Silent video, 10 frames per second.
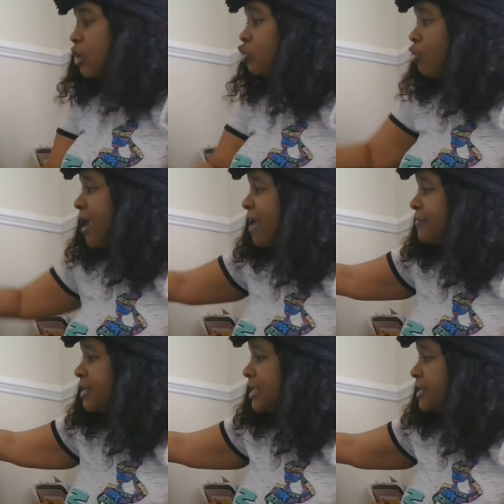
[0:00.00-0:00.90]

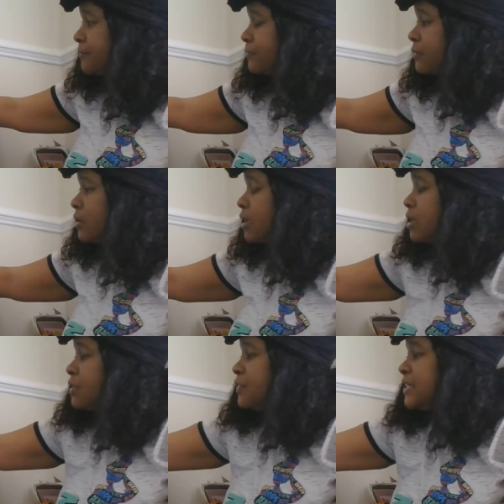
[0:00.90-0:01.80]
Gravity.
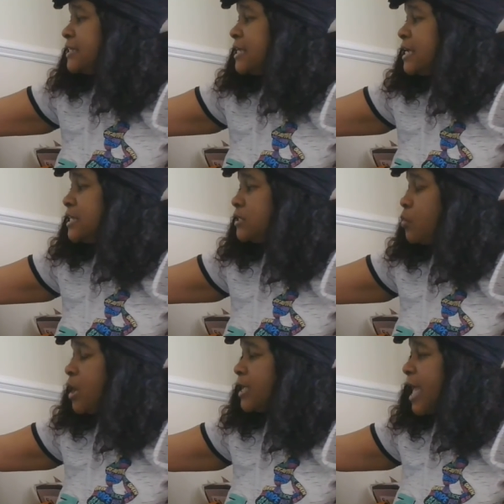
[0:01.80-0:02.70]
The sun is
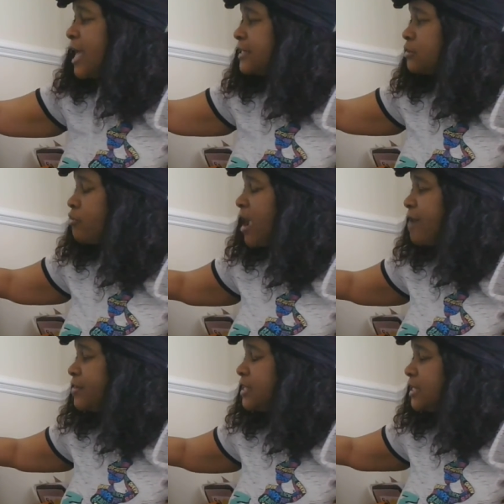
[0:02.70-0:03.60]
what has
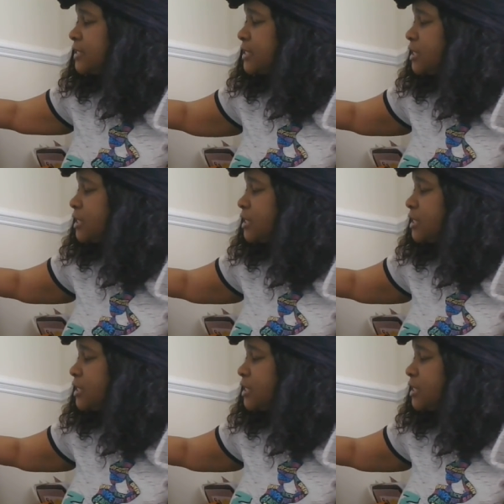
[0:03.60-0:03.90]
gravity that's